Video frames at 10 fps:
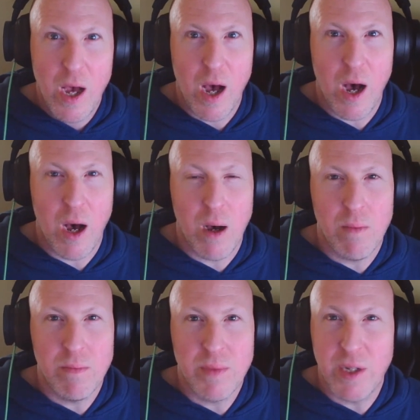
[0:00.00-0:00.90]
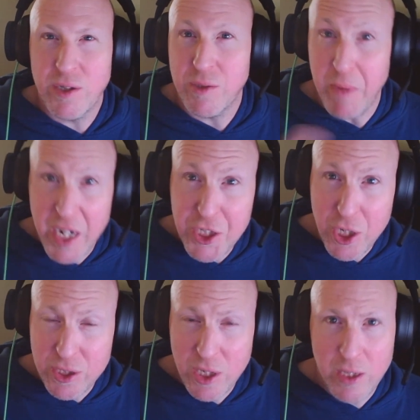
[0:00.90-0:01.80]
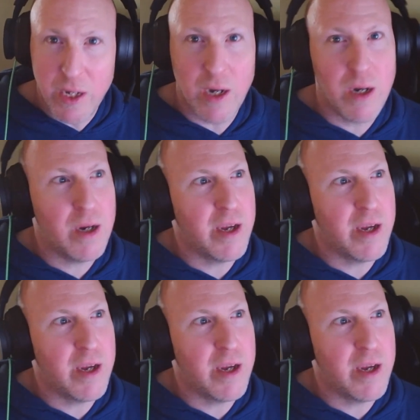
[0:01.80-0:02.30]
There's miniatures on there.